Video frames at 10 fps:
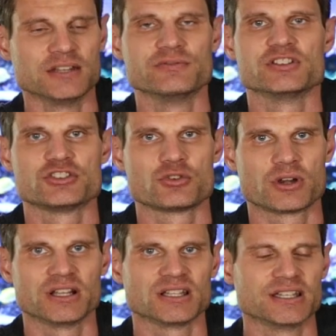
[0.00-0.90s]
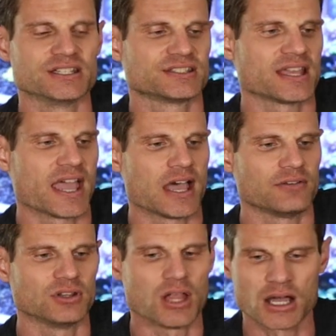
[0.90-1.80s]
inventory list. They
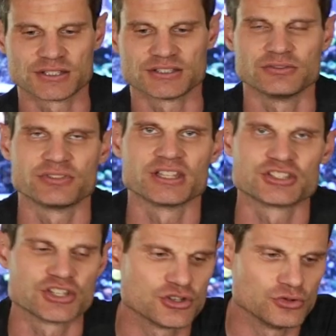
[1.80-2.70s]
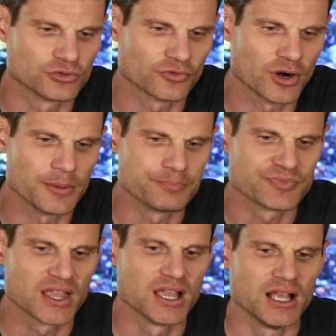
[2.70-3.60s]
have lots of things to choose from.
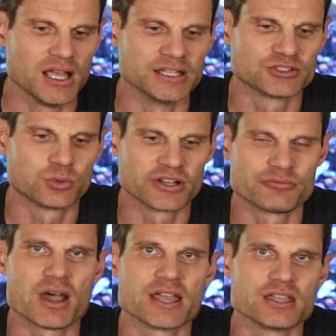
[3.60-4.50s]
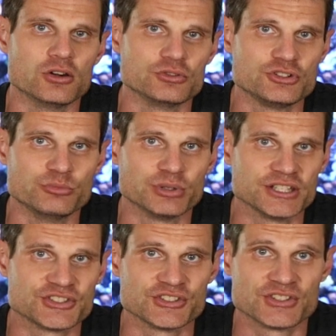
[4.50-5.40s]
It's one of my go-to
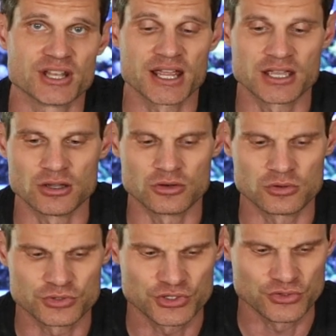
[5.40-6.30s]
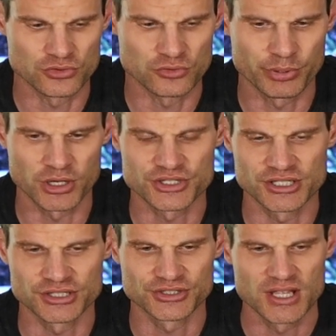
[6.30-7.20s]
places that I go to
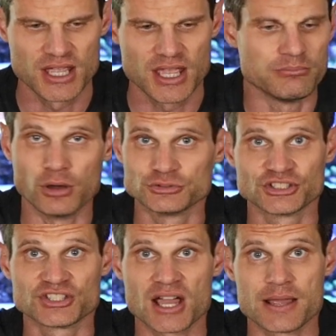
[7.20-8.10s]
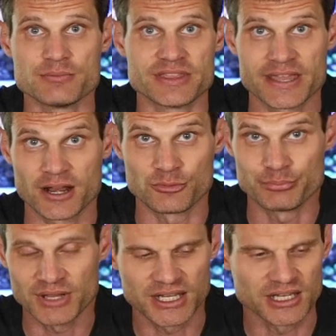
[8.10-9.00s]
purchase. Most of the time they are
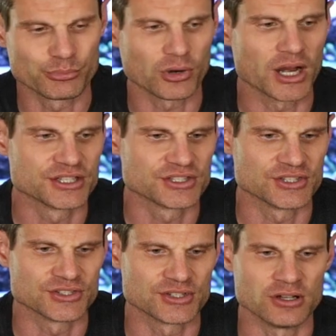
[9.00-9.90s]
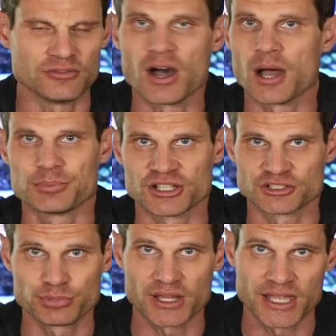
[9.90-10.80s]
beating prices of
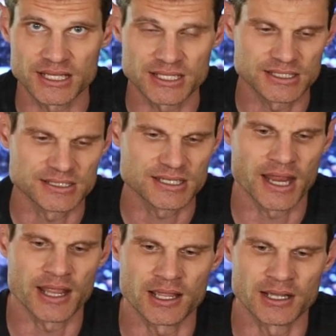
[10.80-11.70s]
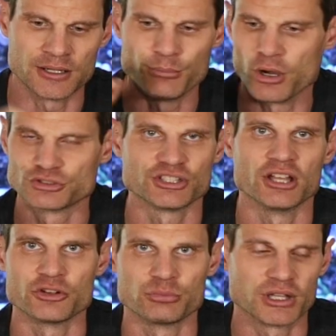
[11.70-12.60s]
Optics Planet and most
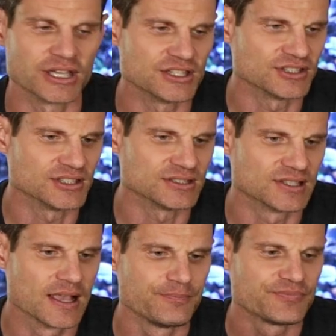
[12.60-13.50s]
other places,